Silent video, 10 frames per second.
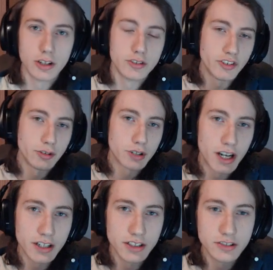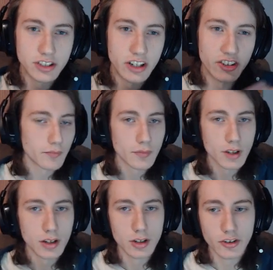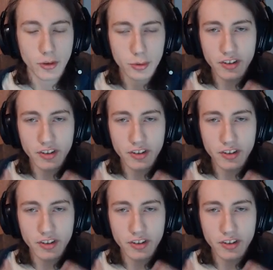So we're just